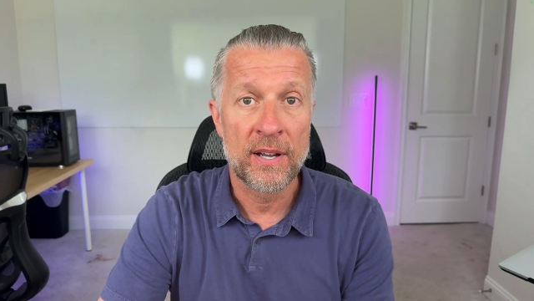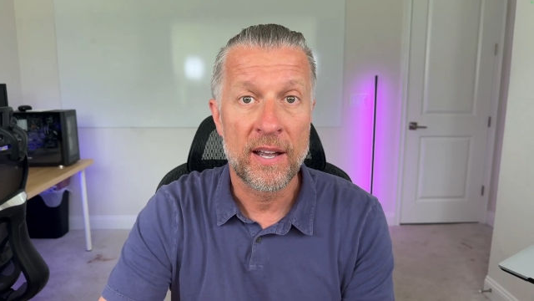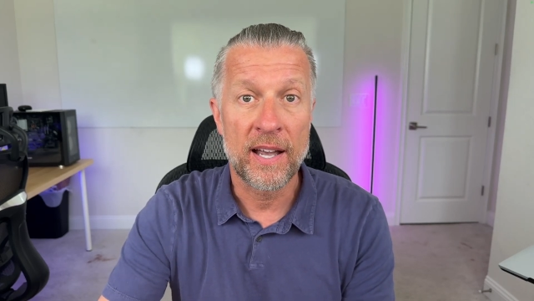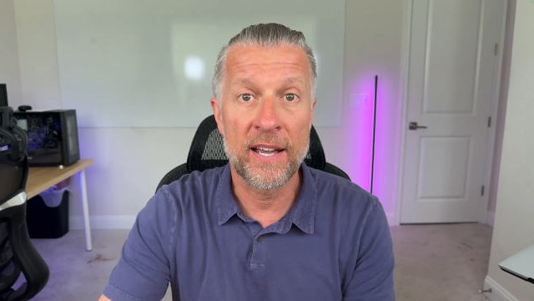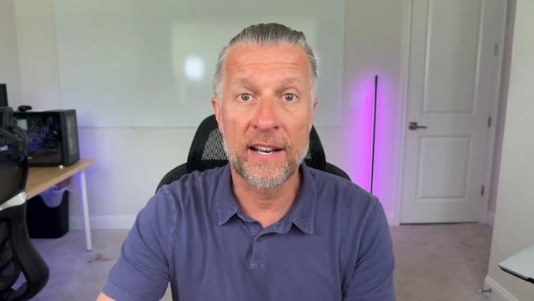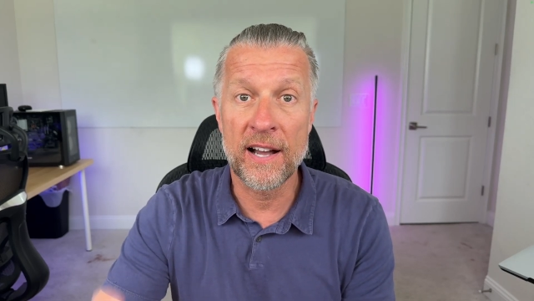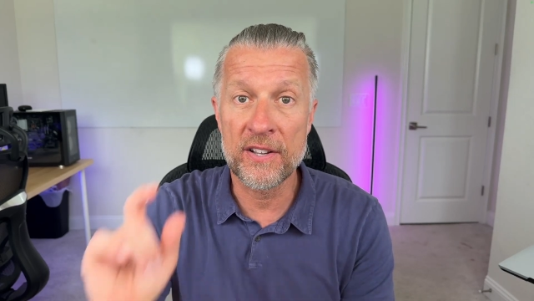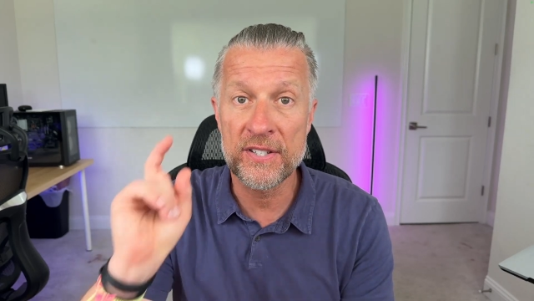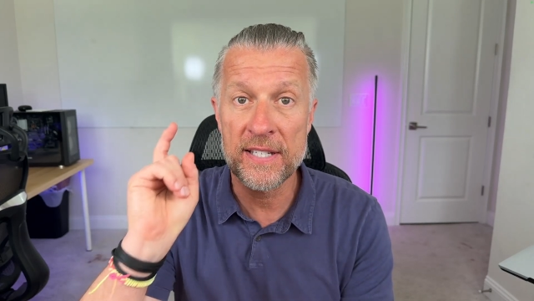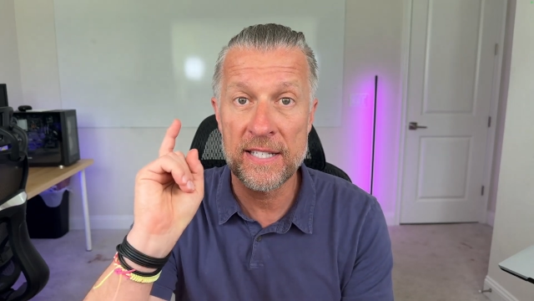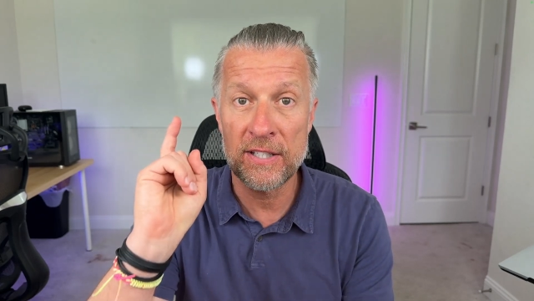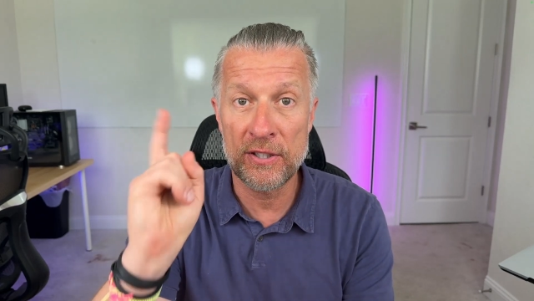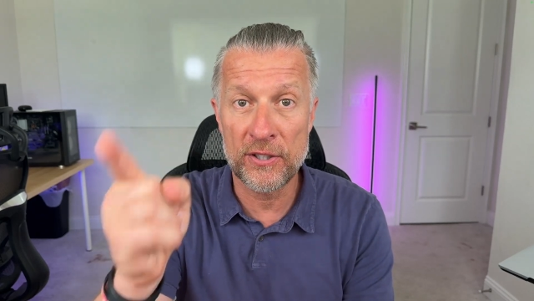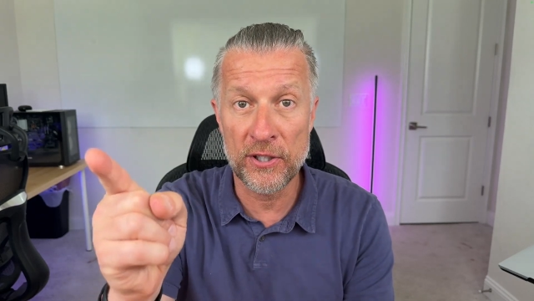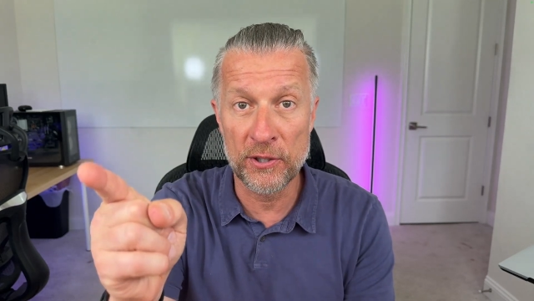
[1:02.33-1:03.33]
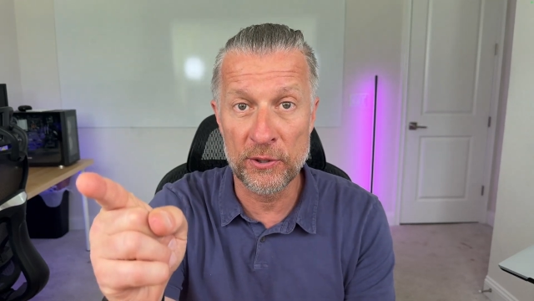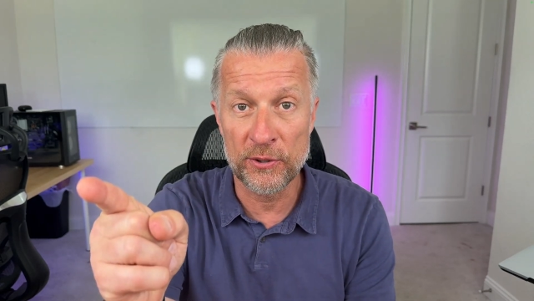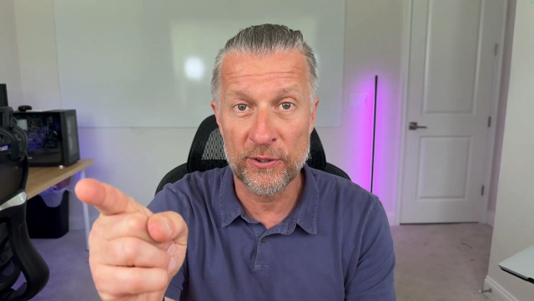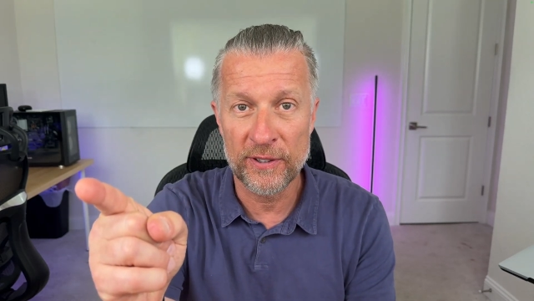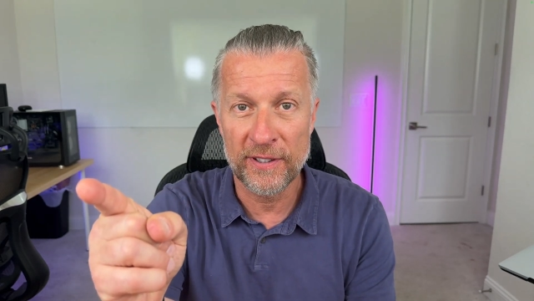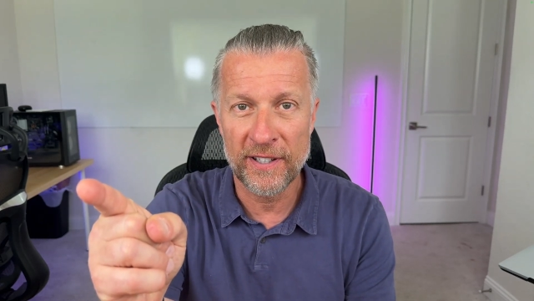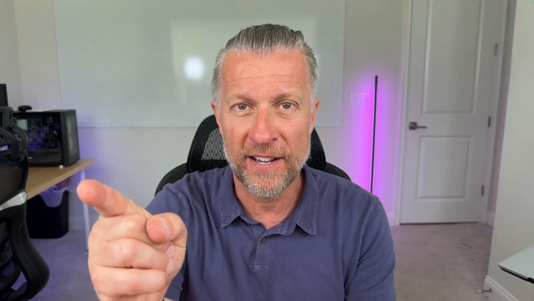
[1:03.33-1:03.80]
And I'll see
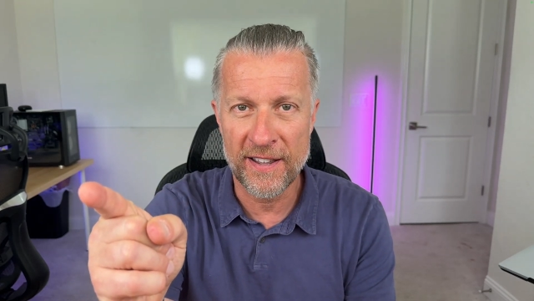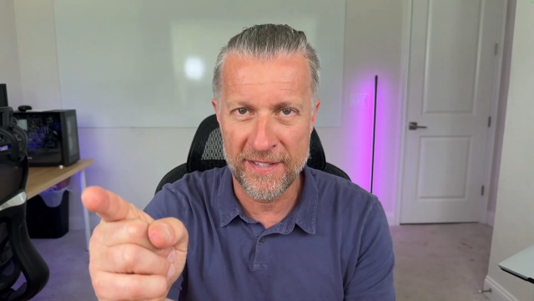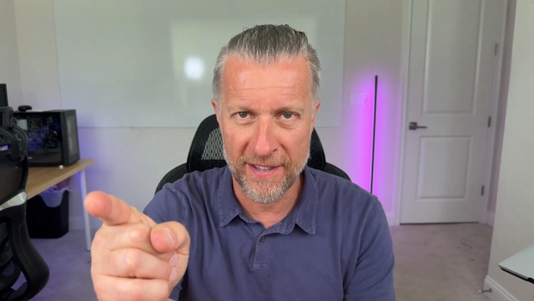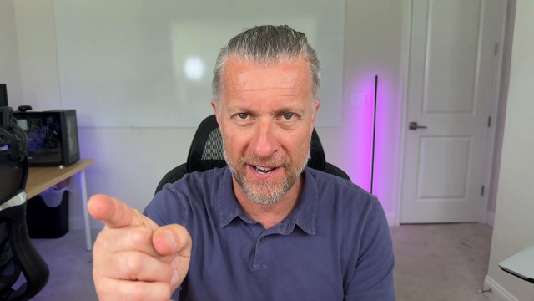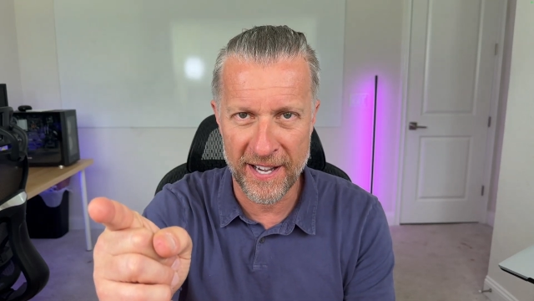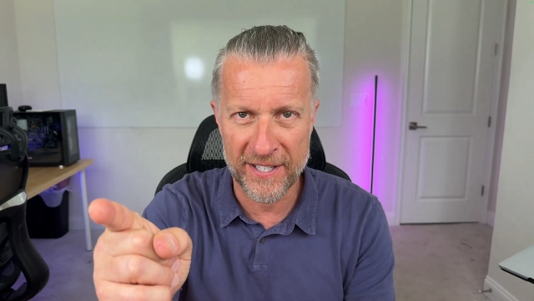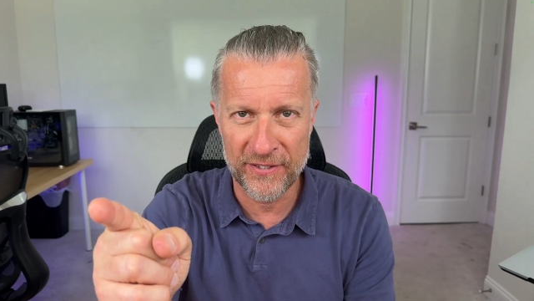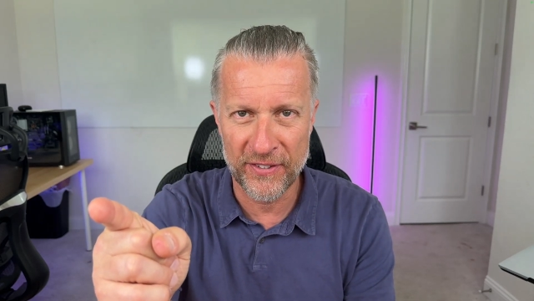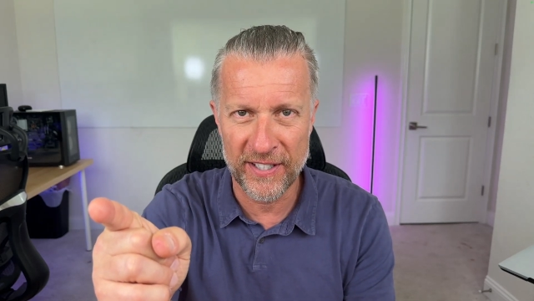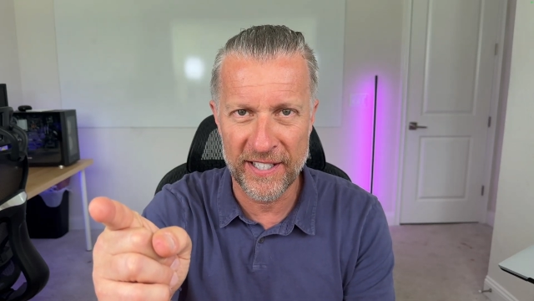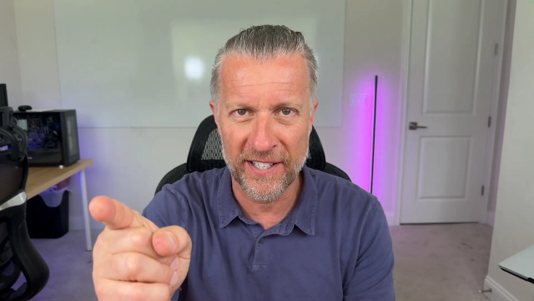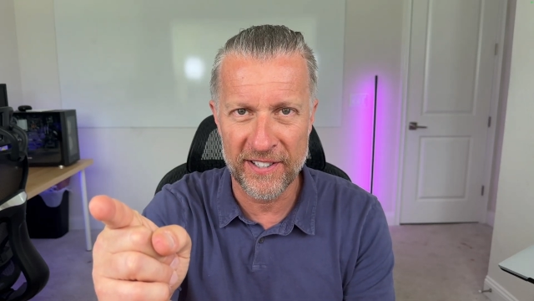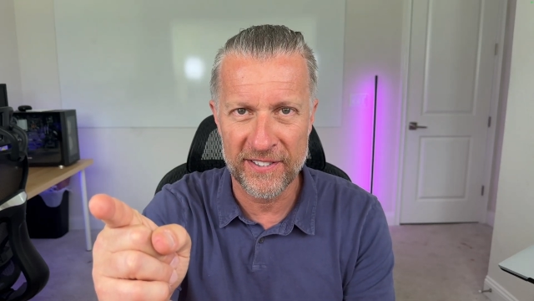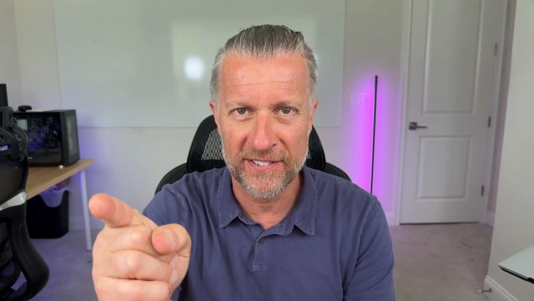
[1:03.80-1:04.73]
you in the next video.